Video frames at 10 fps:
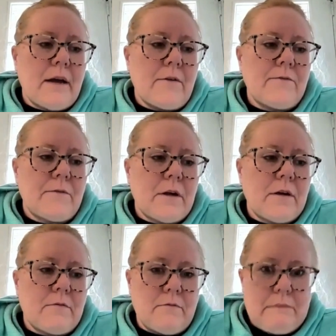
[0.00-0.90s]
I have
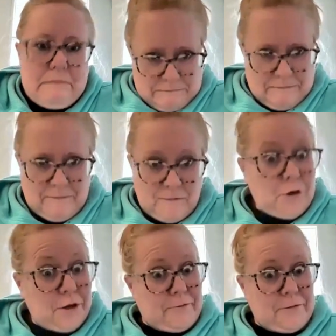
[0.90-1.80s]

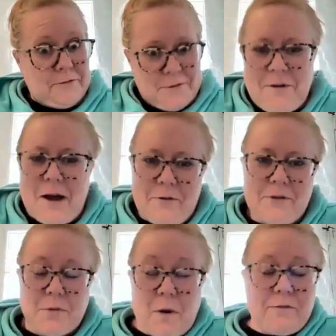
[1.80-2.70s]
fourth through
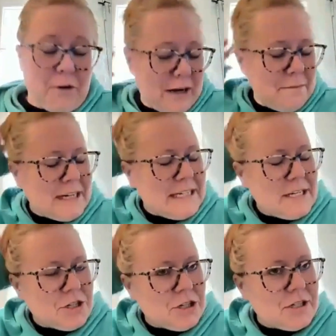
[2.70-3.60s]
12th grade. My
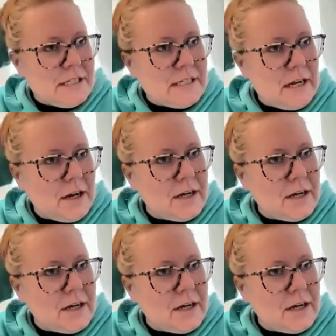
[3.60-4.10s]
teacher's